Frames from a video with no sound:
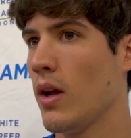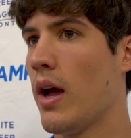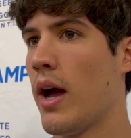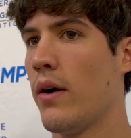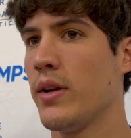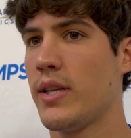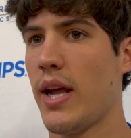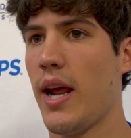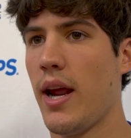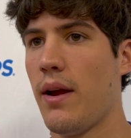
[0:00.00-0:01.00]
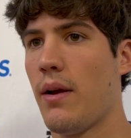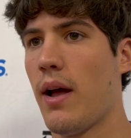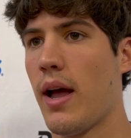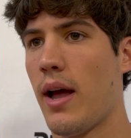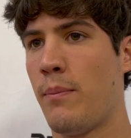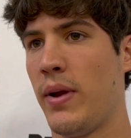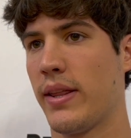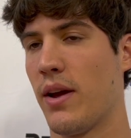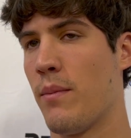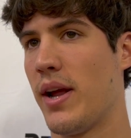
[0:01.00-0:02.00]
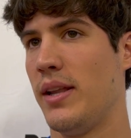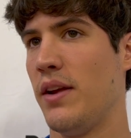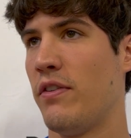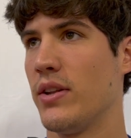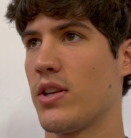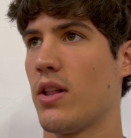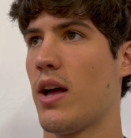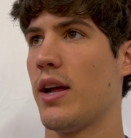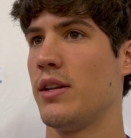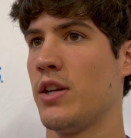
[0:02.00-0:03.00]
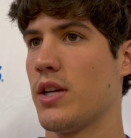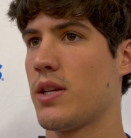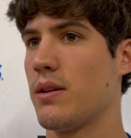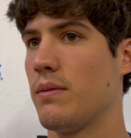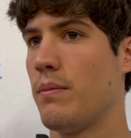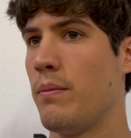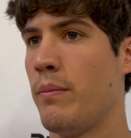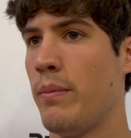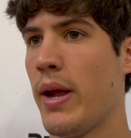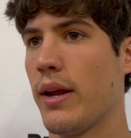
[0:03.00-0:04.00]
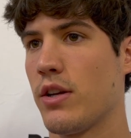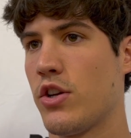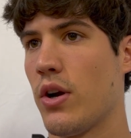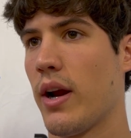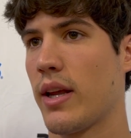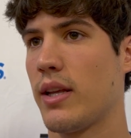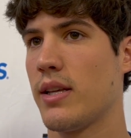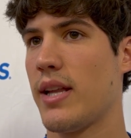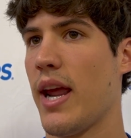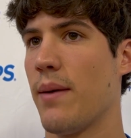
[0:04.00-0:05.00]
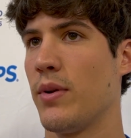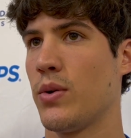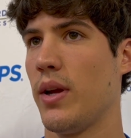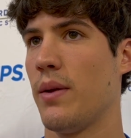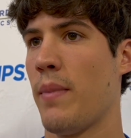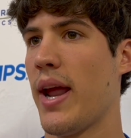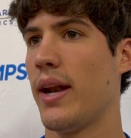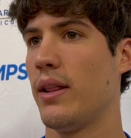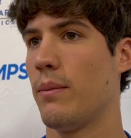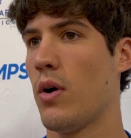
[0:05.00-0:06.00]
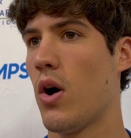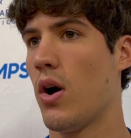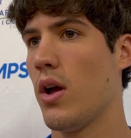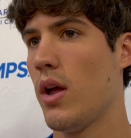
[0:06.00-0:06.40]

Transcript: I would say I picked up my defense a lot, just making sure I stay in between the man and the ball.